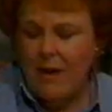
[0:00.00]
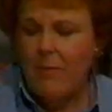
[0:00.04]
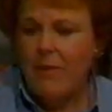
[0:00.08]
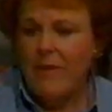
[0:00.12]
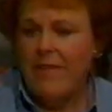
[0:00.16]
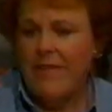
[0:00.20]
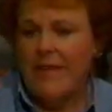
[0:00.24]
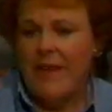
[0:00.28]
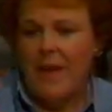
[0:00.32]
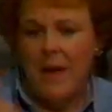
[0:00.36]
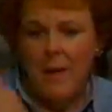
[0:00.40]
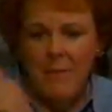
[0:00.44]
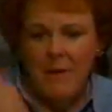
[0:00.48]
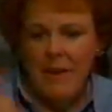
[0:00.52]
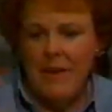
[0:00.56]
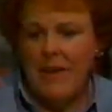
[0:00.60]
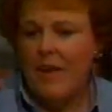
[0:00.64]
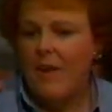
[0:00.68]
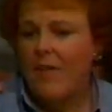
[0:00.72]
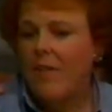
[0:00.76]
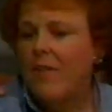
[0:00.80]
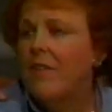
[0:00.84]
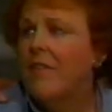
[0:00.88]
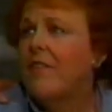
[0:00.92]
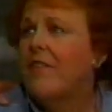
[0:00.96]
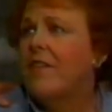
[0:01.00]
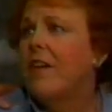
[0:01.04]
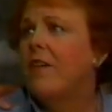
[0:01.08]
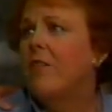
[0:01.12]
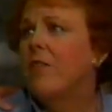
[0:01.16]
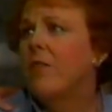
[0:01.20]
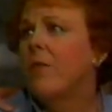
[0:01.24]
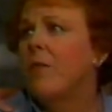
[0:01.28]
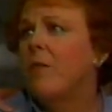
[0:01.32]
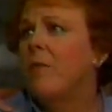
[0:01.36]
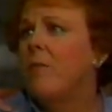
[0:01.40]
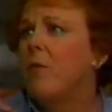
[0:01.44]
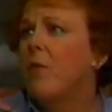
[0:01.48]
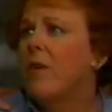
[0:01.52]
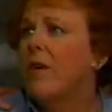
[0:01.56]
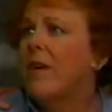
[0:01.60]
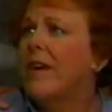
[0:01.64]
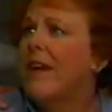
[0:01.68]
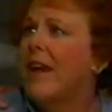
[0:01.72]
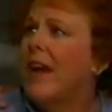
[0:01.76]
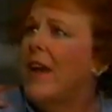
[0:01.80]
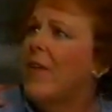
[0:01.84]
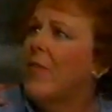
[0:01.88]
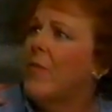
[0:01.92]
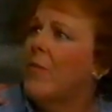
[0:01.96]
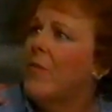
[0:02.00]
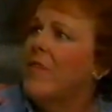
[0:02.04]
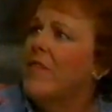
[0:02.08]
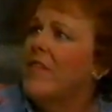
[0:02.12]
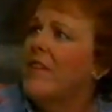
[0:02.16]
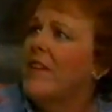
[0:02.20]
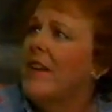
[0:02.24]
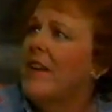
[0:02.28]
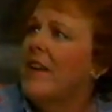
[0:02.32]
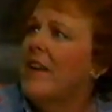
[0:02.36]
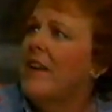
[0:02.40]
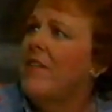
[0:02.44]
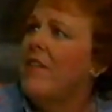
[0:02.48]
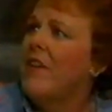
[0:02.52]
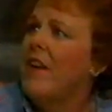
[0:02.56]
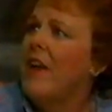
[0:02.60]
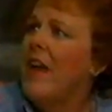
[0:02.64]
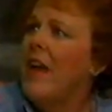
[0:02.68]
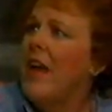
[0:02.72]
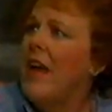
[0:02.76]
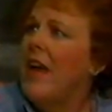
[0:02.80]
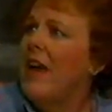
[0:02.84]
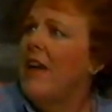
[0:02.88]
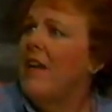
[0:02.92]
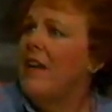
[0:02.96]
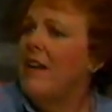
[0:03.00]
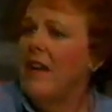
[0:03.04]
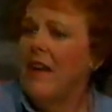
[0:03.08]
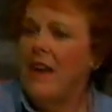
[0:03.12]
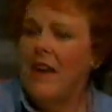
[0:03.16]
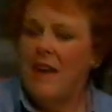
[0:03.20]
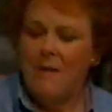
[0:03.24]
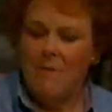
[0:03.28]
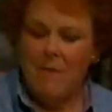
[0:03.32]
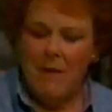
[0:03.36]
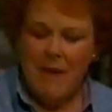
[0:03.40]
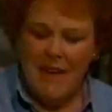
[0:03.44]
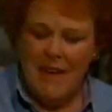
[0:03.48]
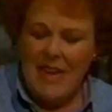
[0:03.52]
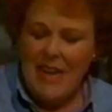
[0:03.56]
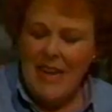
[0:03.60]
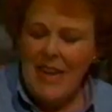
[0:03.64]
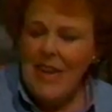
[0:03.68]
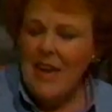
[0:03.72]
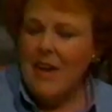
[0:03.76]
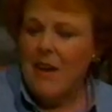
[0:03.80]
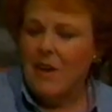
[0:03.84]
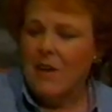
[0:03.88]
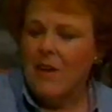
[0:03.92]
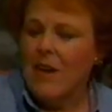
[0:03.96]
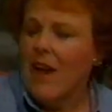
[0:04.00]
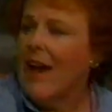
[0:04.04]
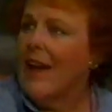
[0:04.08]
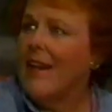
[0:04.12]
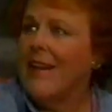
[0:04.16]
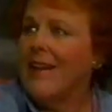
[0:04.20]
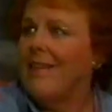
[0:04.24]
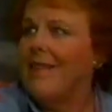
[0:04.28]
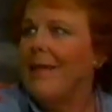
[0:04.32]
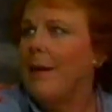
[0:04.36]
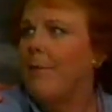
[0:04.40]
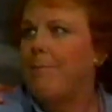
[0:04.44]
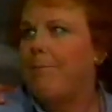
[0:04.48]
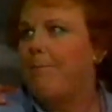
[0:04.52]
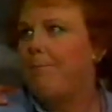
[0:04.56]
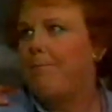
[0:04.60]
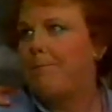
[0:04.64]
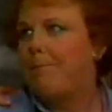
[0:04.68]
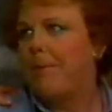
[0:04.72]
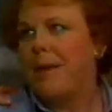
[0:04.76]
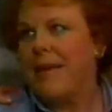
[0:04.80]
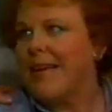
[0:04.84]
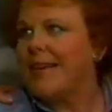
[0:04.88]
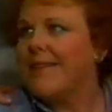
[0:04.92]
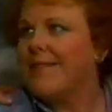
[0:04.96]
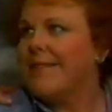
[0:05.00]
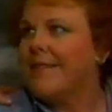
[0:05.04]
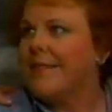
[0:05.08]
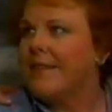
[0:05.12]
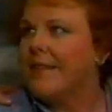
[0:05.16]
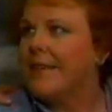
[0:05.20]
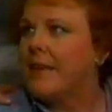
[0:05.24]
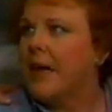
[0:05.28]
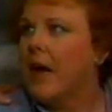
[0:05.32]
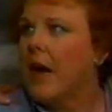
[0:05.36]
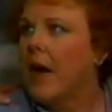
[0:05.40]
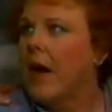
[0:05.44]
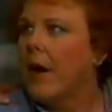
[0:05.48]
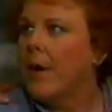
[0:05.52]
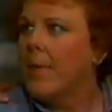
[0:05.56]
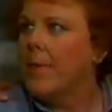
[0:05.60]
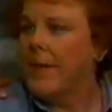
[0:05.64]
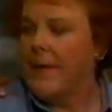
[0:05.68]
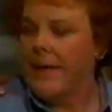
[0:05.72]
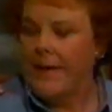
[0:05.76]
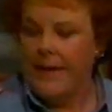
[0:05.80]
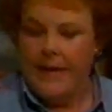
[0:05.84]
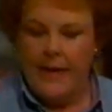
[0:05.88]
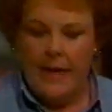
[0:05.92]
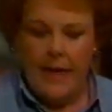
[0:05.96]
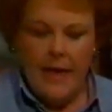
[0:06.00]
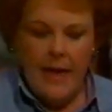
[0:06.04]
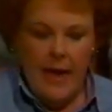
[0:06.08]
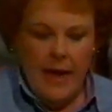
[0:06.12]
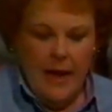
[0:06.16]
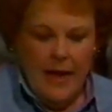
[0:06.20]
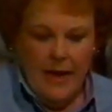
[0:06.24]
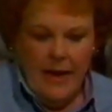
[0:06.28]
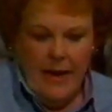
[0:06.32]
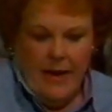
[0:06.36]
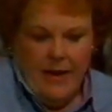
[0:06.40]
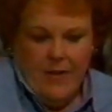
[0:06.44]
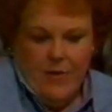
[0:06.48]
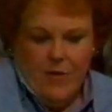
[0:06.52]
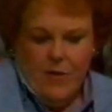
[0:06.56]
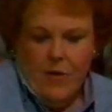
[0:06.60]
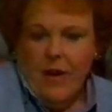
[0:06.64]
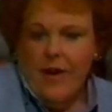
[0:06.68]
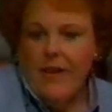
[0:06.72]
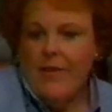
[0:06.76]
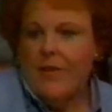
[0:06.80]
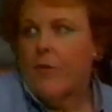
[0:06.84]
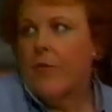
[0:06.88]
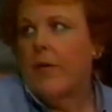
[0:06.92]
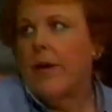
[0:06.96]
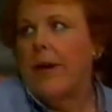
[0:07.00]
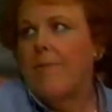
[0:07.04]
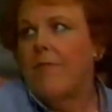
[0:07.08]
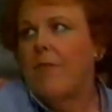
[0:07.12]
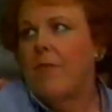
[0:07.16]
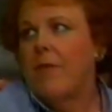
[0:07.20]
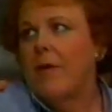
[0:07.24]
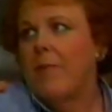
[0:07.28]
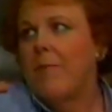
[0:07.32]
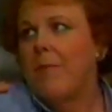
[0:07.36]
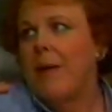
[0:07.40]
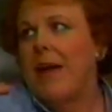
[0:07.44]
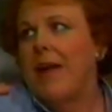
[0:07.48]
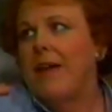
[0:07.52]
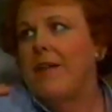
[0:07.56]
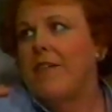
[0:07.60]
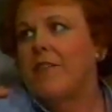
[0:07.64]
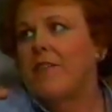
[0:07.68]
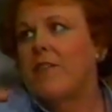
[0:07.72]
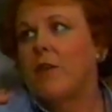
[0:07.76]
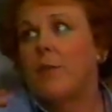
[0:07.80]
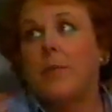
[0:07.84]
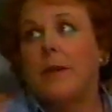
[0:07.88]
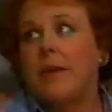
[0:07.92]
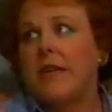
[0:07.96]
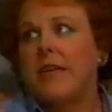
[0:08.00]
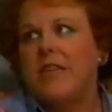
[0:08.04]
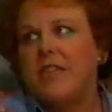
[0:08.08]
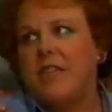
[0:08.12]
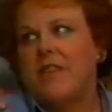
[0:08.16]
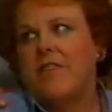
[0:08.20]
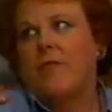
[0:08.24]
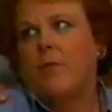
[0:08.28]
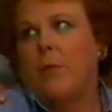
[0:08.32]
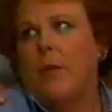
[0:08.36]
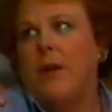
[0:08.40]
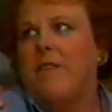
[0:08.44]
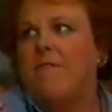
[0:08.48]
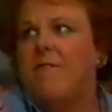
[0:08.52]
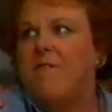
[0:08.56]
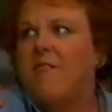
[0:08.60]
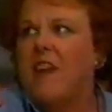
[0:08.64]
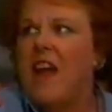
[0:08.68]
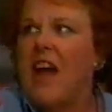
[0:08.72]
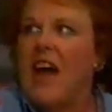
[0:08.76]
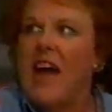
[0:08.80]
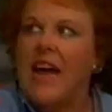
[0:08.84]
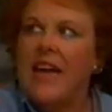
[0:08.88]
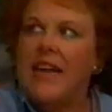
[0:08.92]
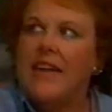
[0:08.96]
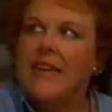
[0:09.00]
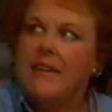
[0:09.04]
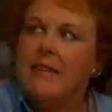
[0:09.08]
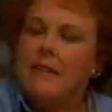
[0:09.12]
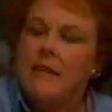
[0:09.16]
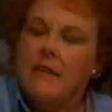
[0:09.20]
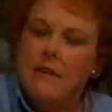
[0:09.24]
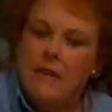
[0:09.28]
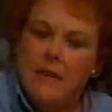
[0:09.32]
I was going down the stairs with more of Catherine's luggage, and, and my heel caught in the blasted carpeting. I, I tried to grab for the banister, but I just went flying.